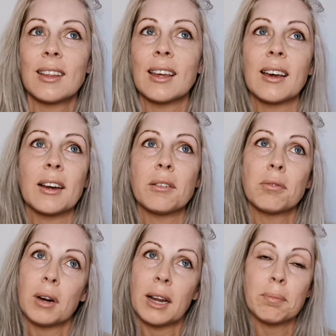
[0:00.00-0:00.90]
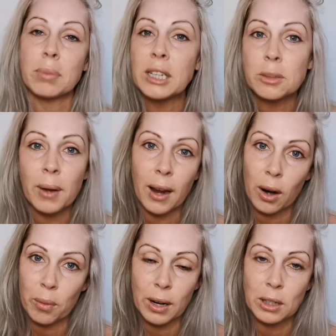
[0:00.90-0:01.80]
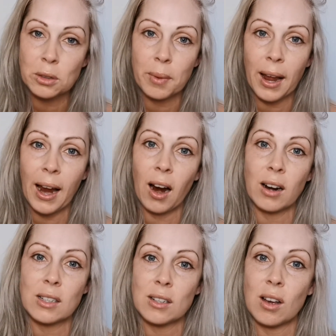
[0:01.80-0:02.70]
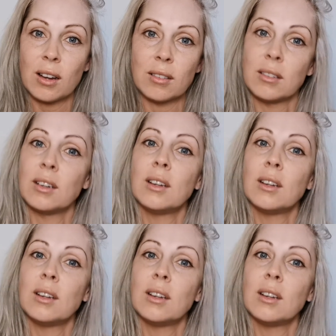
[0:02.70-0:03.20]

like, I don't, when I bleach my hair, when I do my hair, it's not